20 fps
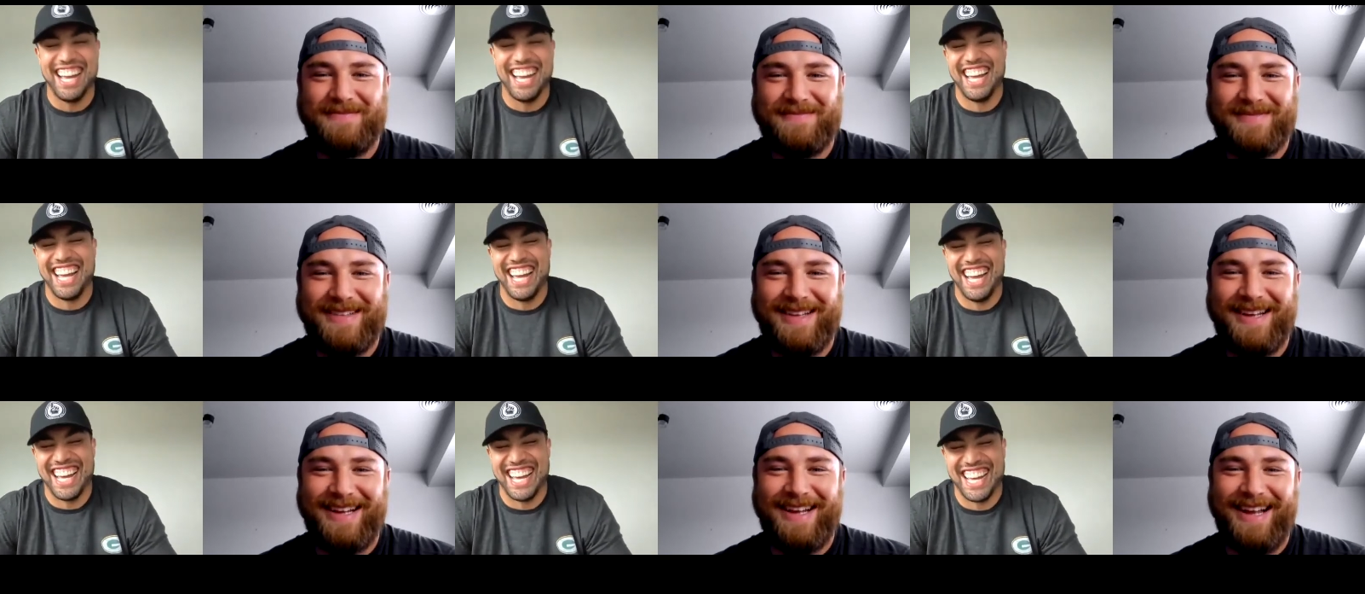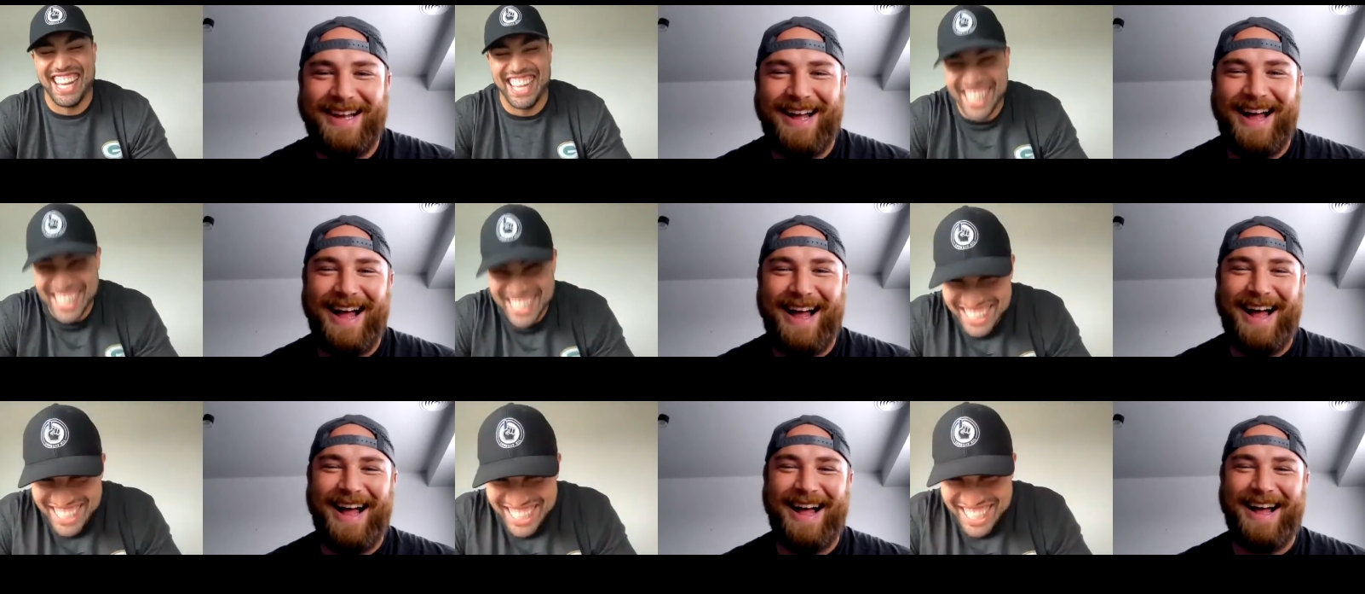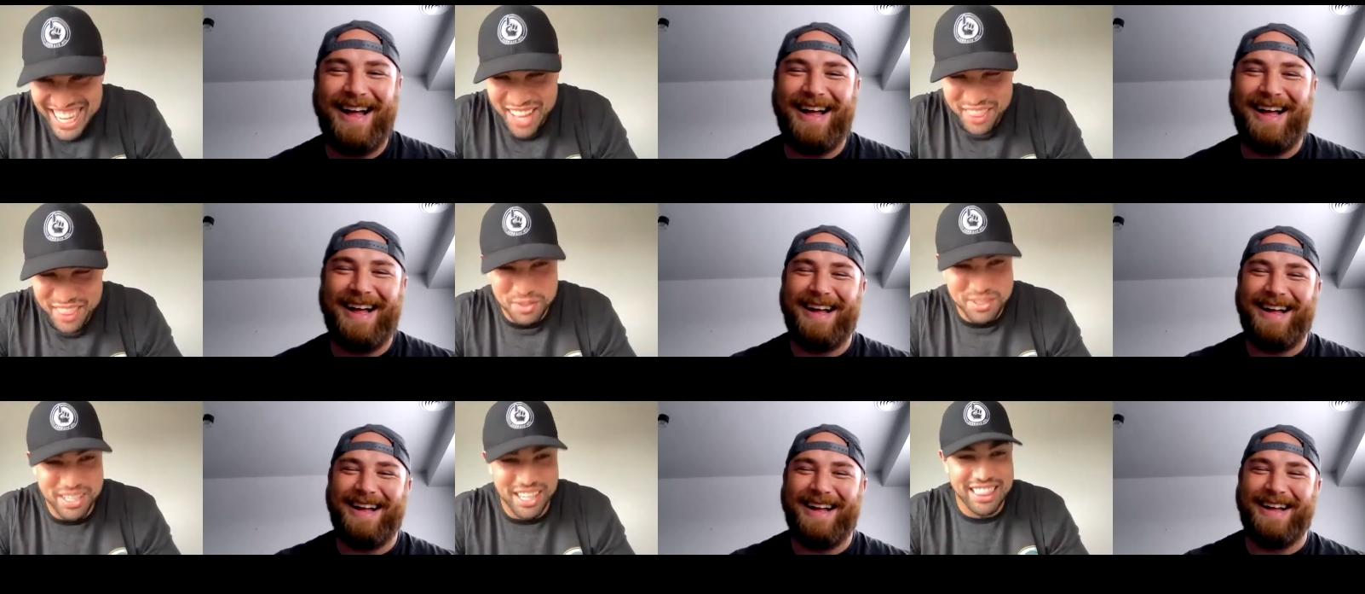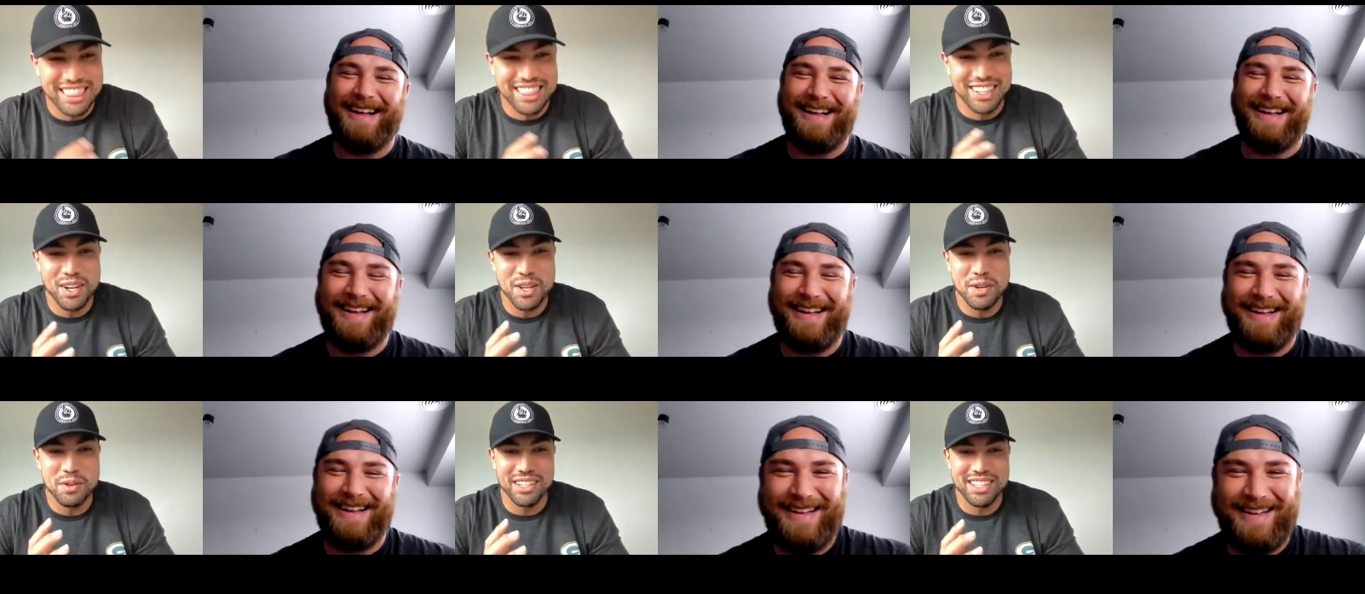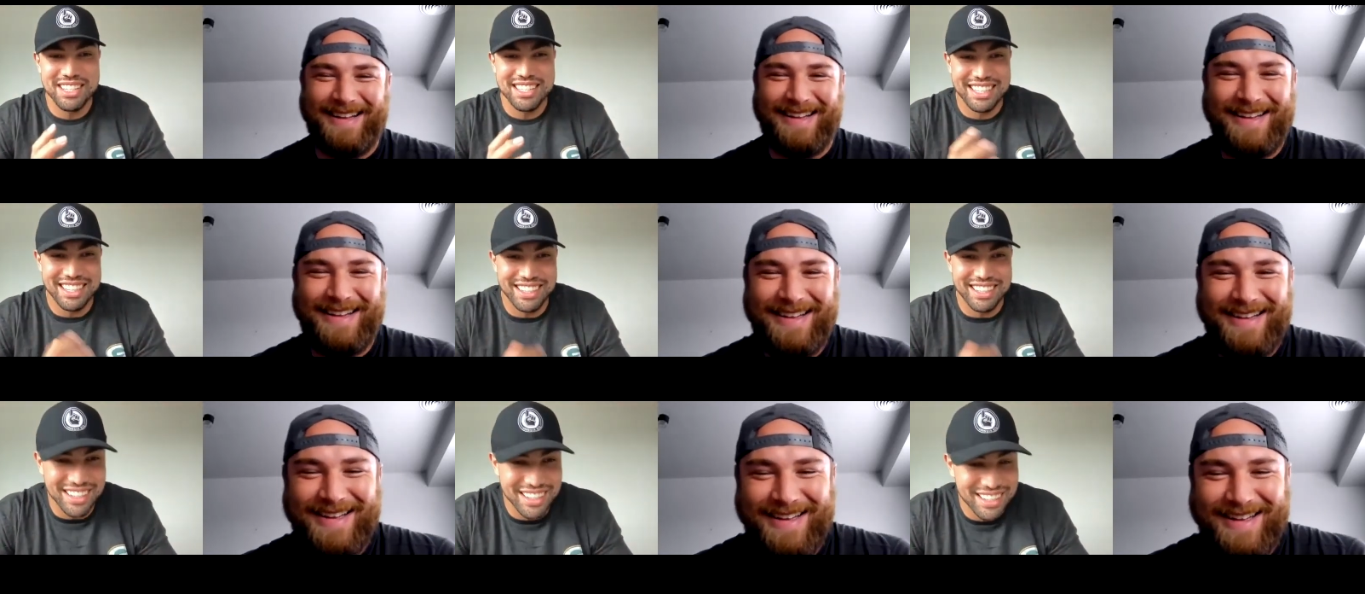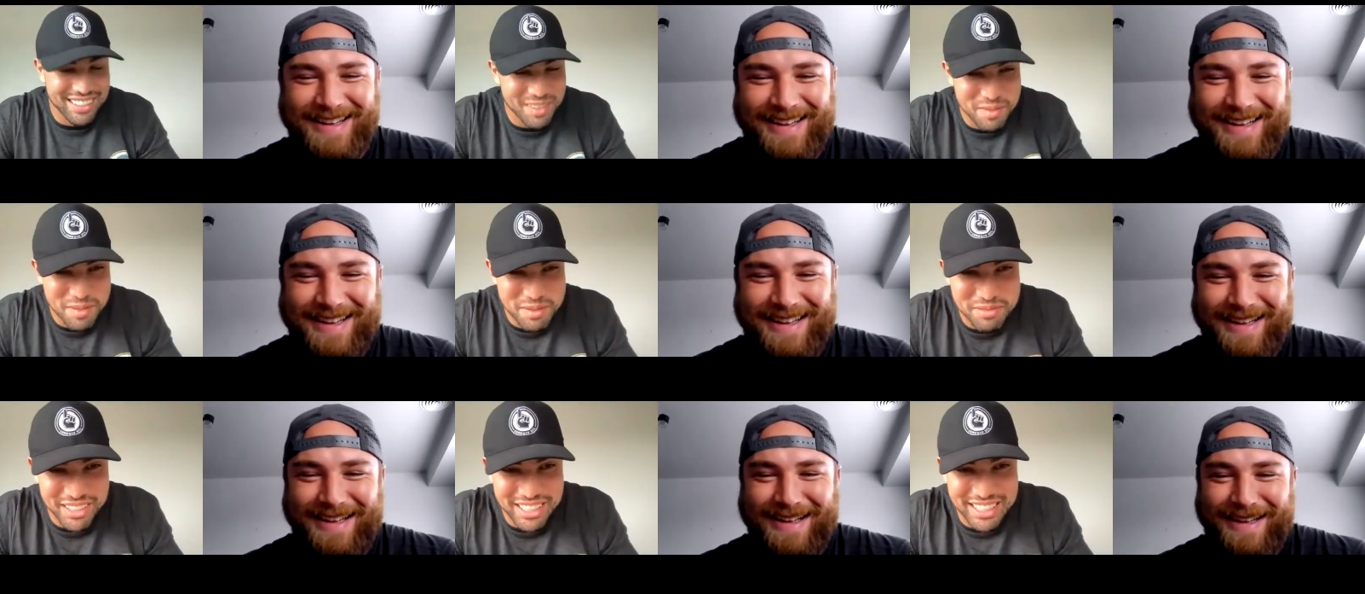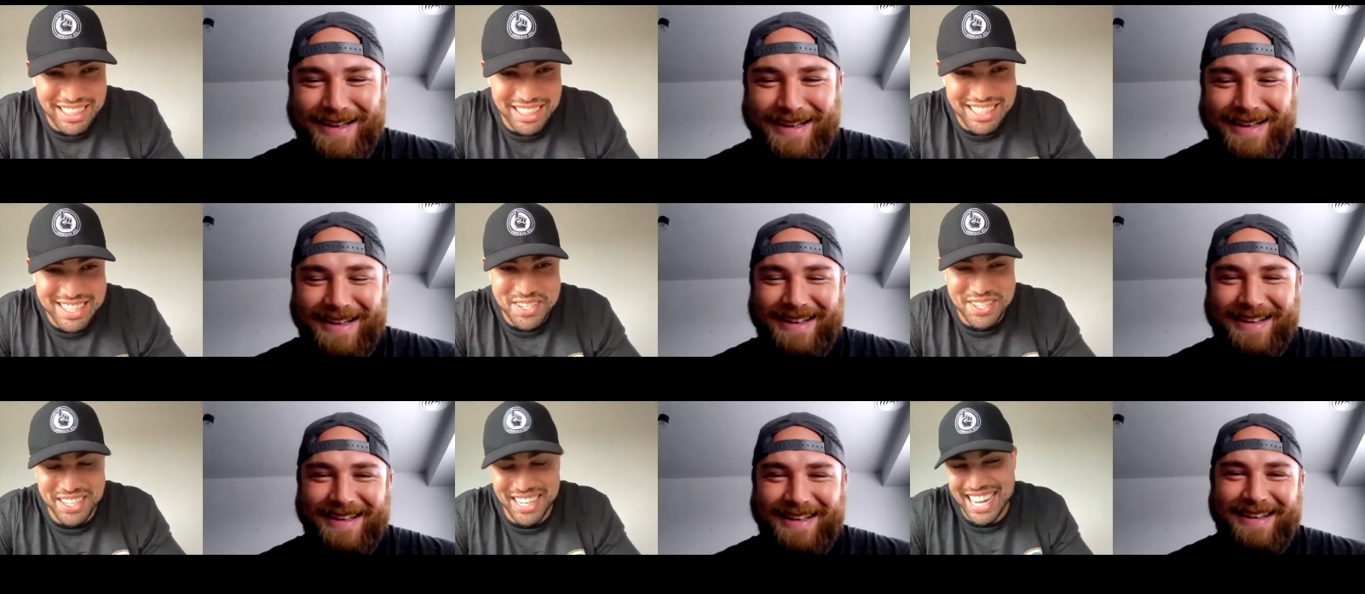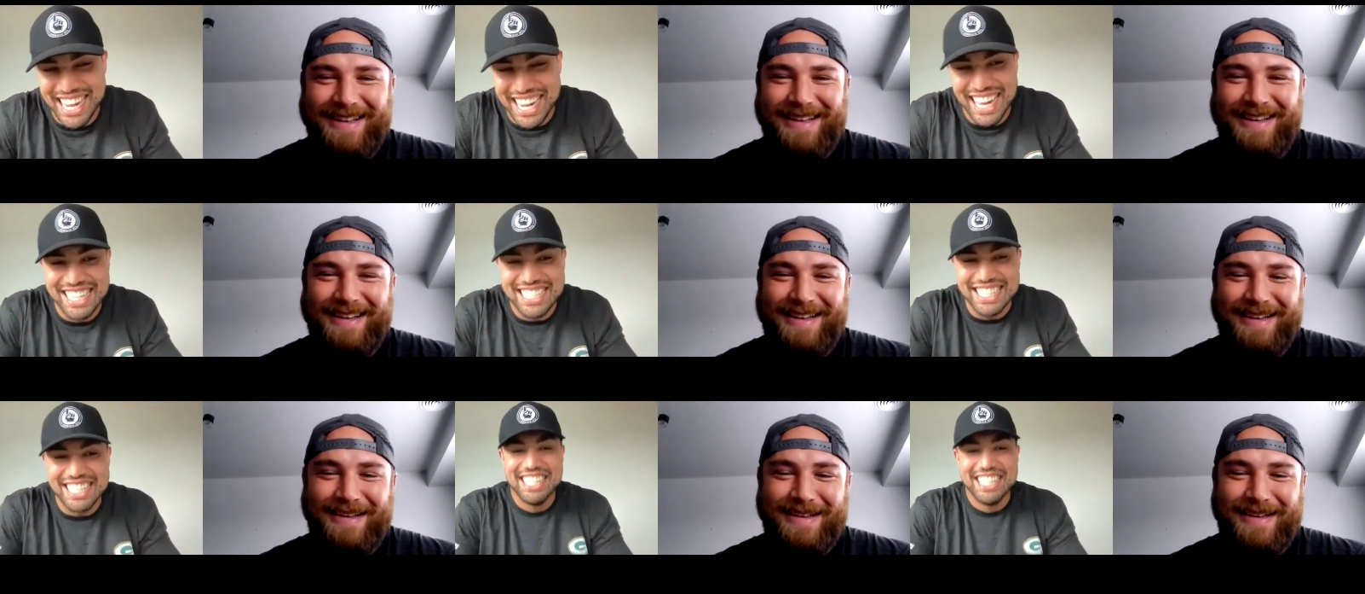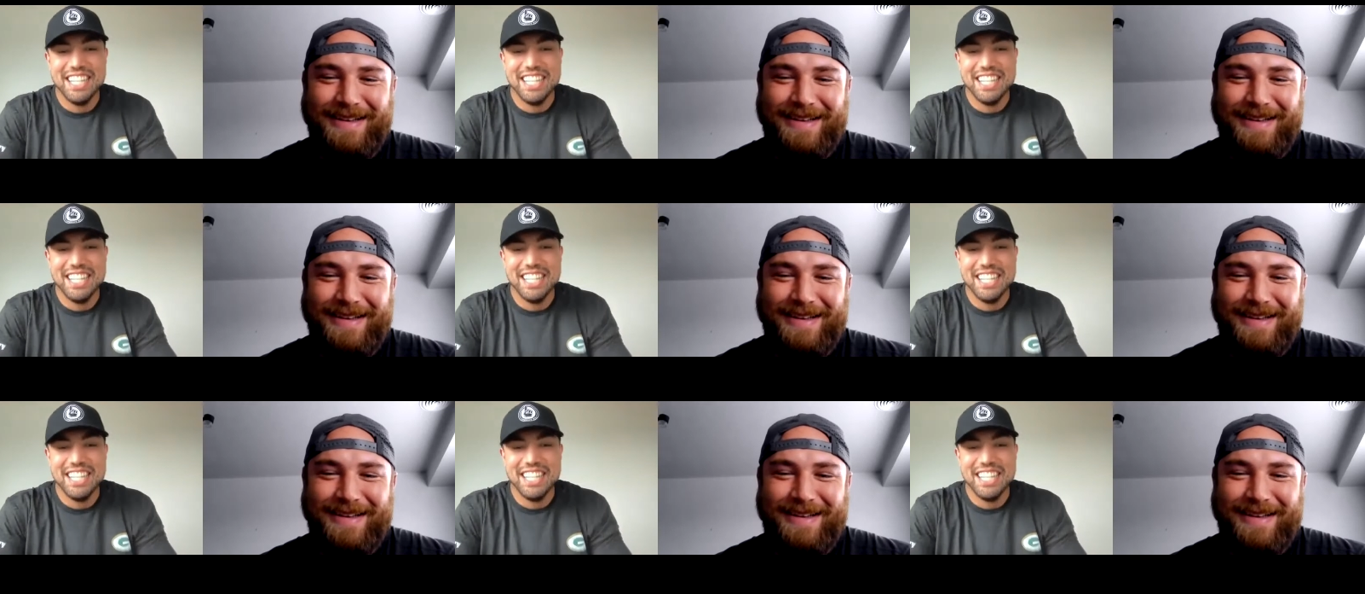Speaker 1: it was like 31-0 when we played against you guys.